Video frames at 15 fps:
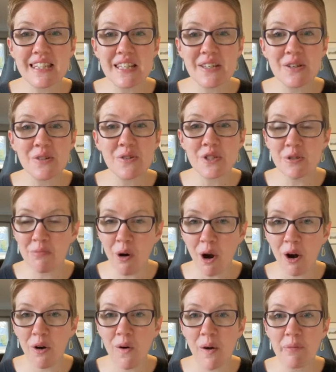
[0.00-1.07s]
see you
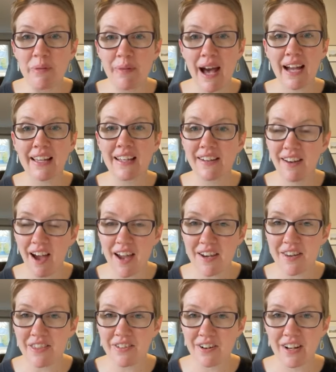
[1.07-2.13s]
tomorrow. I'll be back at
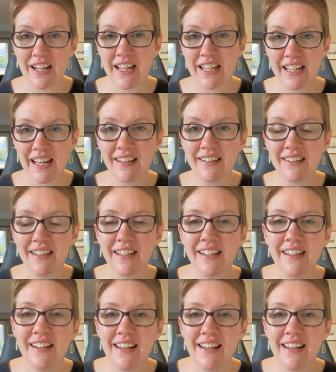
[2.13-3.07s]
9:30 again.